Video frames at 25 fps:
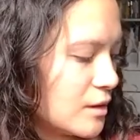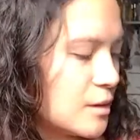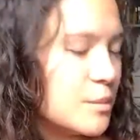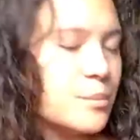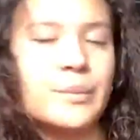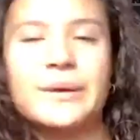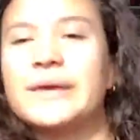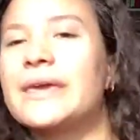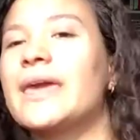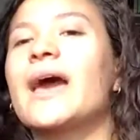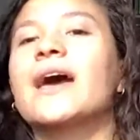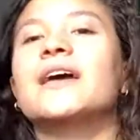
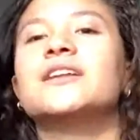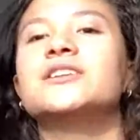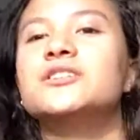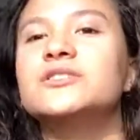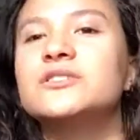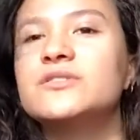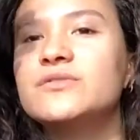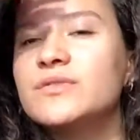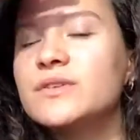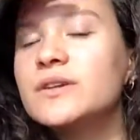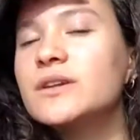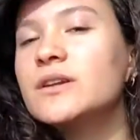But yeah,
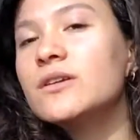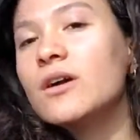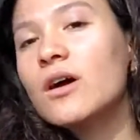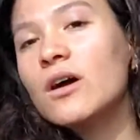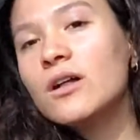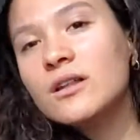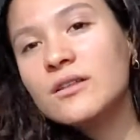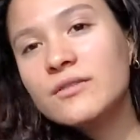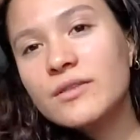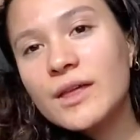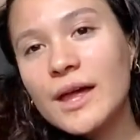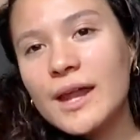just figure
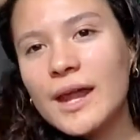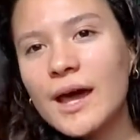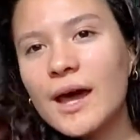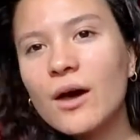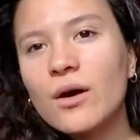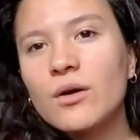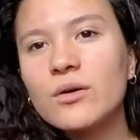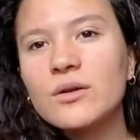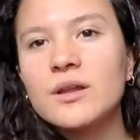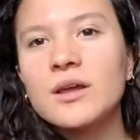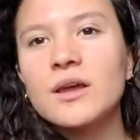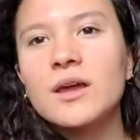all of that
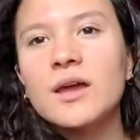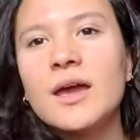out,